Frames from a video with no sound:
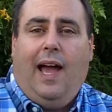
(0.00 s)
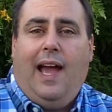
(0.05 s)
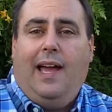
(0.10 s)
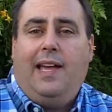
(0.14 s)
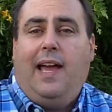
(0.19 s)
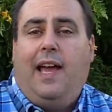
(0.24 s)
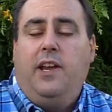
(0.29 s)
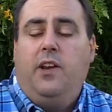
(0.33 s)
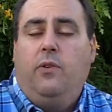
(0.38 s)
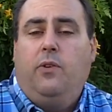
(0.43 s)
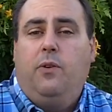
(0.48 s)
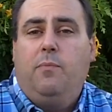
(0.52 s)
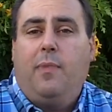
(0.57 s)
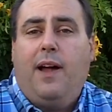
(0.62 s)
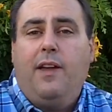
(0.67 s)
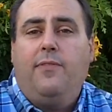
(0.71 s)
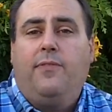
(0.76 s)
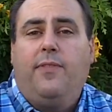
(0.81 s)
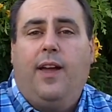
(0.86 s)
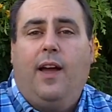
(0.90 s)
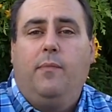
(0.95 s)
I know in
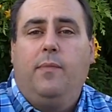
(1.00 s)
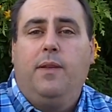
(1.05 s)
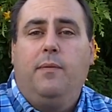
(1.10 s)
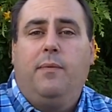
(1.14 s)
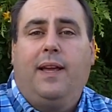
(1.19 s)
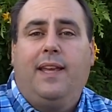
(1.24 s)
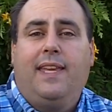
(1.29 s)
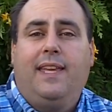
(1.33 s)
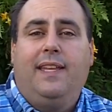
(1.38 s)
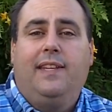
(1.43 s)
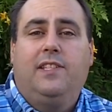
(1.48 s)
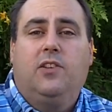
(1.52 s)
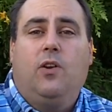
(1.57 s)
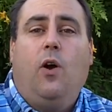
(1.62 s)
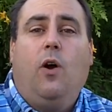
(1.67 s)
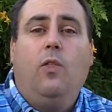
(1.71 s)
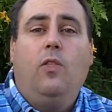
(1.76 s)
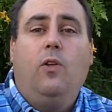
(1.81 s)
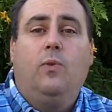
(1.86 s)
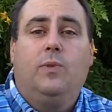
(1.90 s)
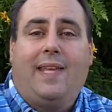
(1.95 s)
my family, my kids
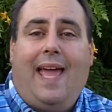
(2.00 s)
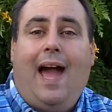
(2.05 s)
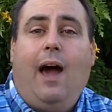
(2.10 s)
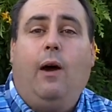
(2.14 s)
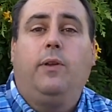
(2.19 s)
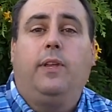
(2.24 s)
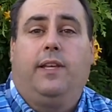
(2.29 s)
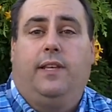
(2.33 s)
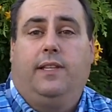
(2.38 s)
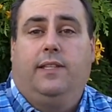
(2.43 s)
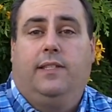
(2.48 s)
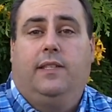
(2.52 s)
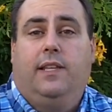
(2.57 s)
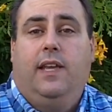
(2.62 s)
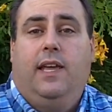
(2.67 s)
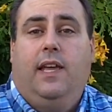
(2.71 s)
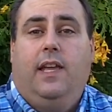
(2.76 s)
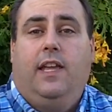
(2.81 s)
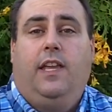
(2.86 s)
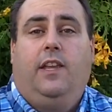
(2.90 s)
call those outings.